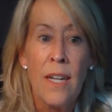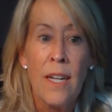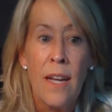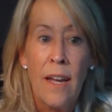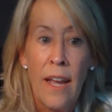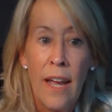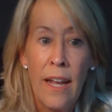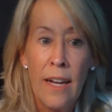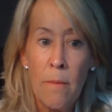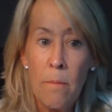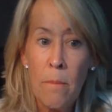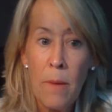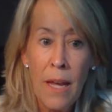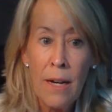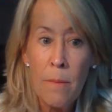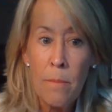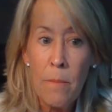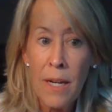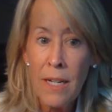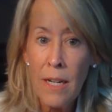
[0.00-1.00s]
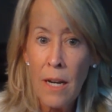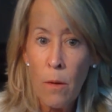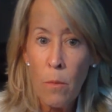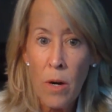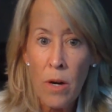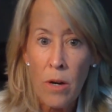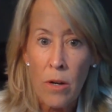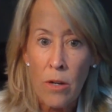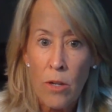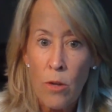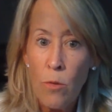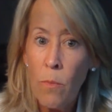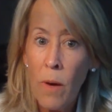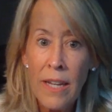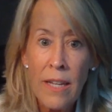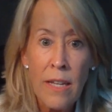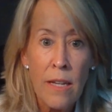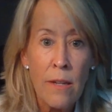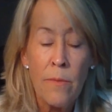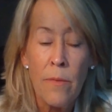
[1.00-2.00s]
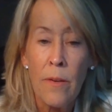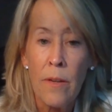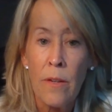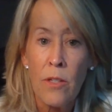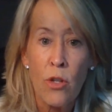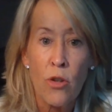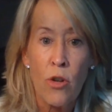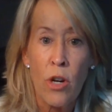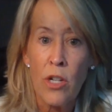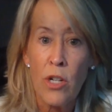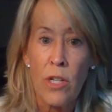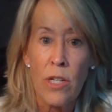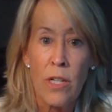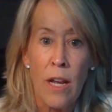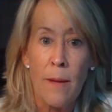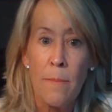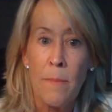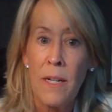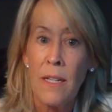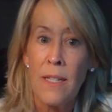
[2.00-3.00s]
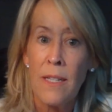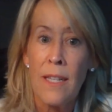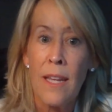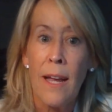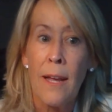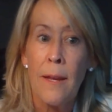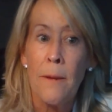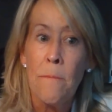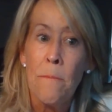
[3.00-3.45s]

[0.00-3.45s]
and it might not work. You might give a stretch assignment and say,